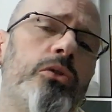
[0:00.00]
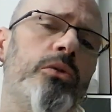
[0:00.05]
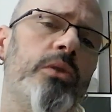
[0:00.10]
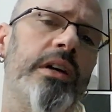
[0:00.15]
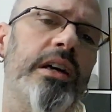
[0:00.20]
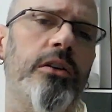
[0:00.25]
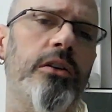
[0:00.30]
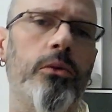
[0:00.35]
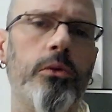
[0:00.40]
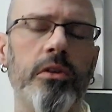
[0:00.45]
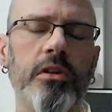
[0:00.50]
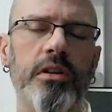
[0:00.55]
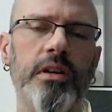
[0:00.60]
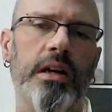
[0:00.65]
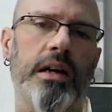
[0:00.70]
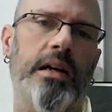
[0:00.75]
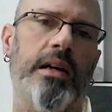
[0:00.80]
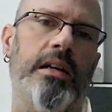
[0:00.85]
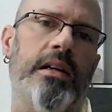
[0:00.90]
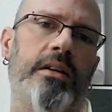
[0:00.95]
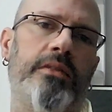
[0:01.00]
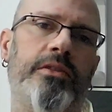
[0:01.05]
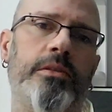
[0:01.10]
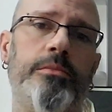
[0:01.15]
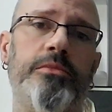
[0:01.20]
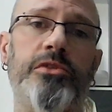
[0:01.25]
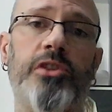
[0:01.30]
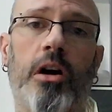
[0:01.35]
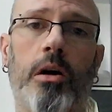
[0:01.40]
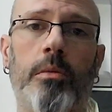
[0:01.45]
in order to have
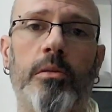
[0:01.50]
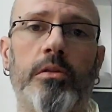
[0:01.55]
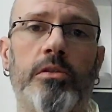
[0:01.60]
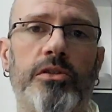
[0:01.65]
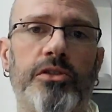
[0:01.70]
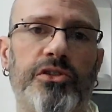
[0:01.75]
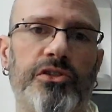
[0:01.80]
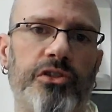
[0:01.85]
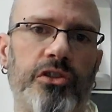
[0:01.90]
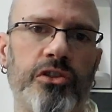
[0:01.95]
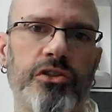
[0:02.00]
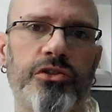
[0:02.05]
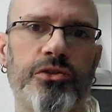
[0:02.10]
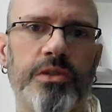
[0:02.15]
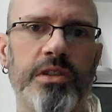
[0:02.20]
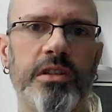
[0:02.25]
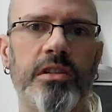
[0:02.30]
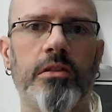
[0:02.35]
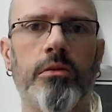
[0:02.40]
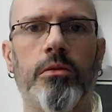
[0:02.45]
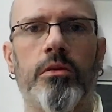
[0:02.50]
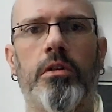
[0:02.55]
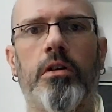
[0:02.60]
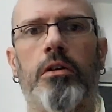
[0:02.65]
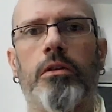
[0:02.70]
abdominal surgery, there were a whole